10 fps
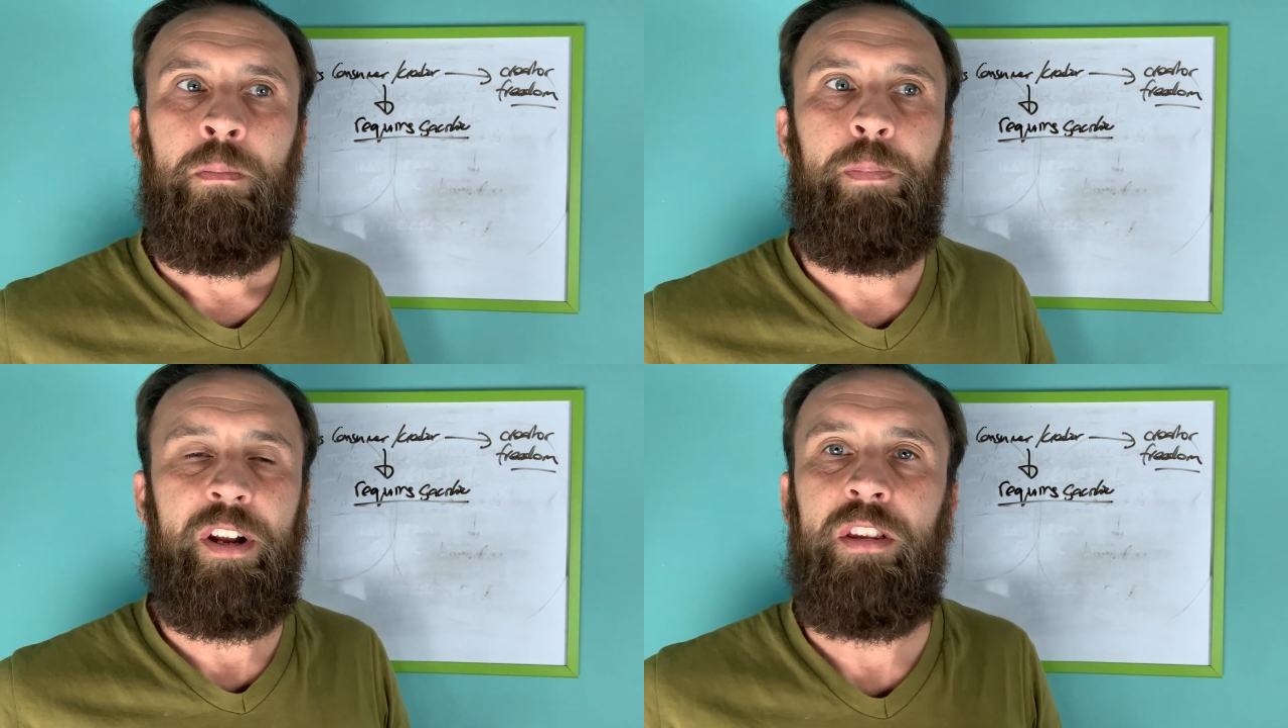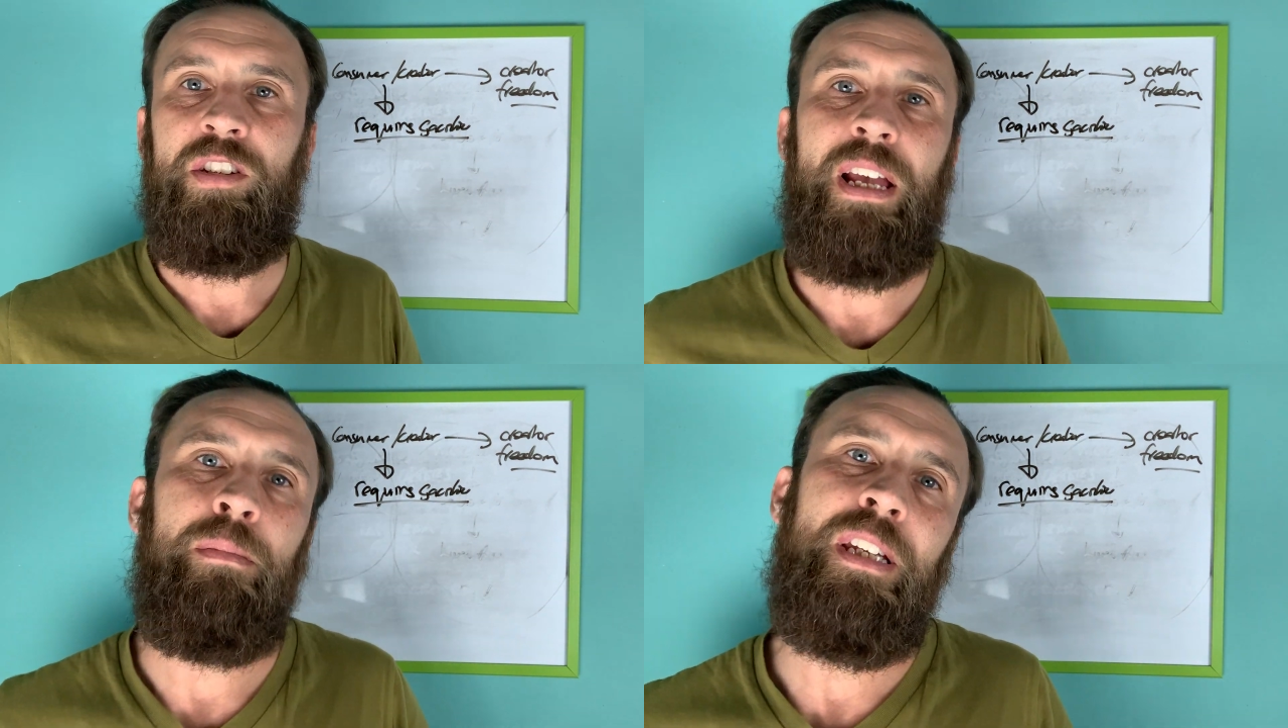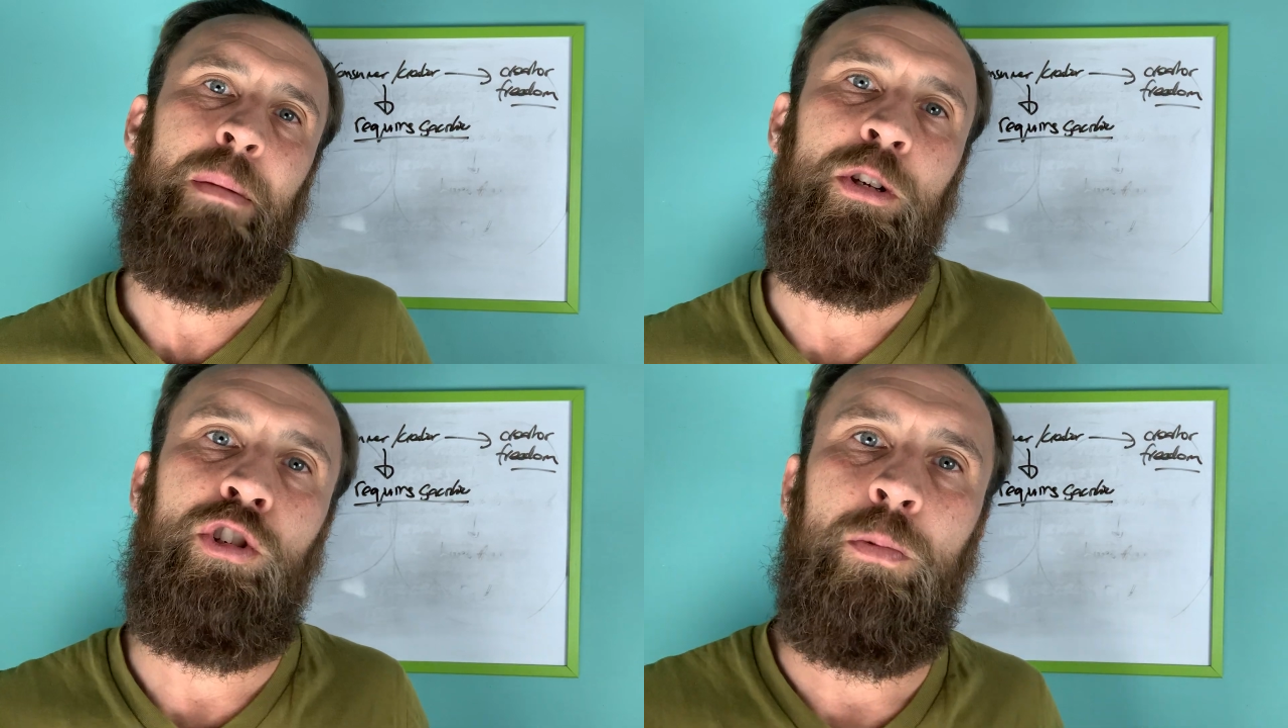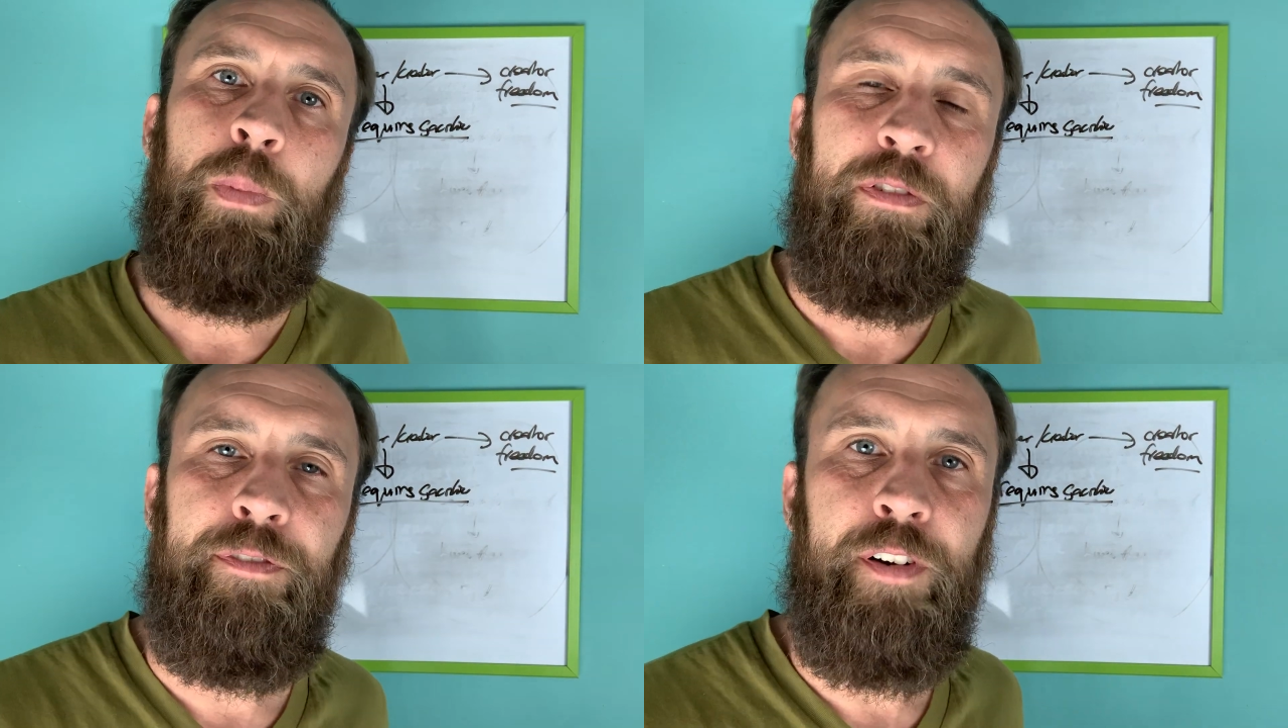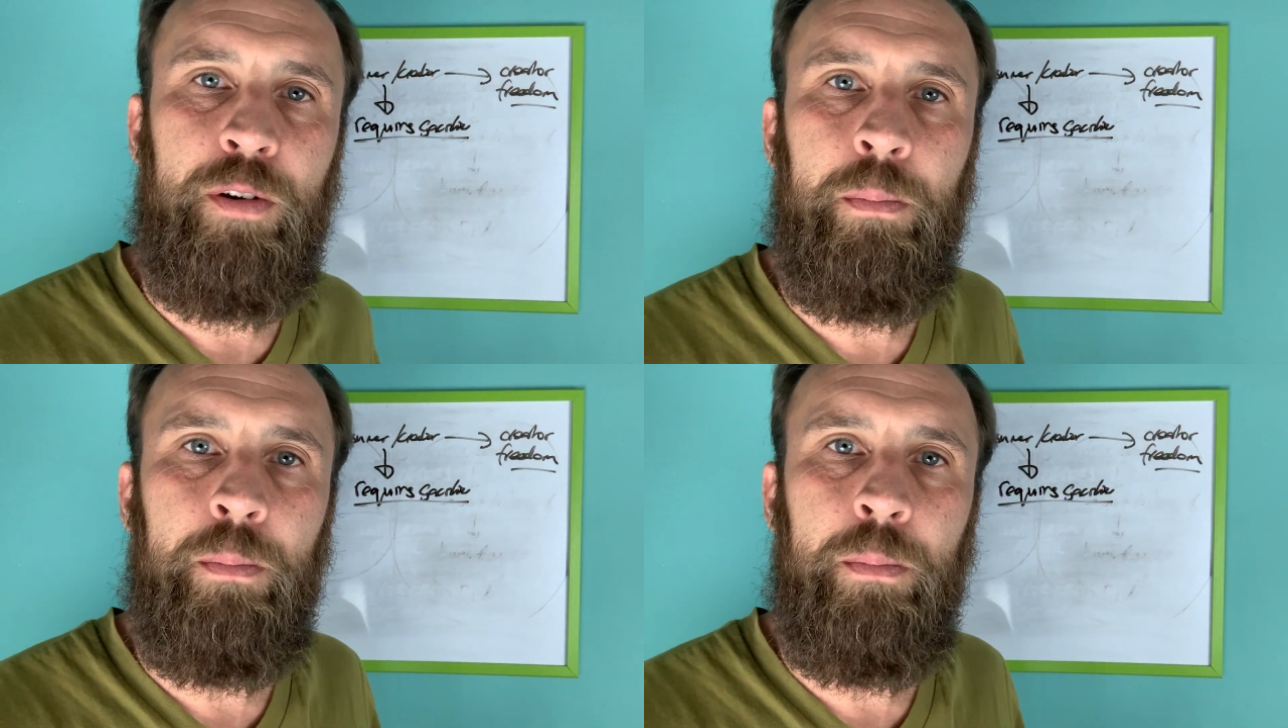But at the same time, it should be fun,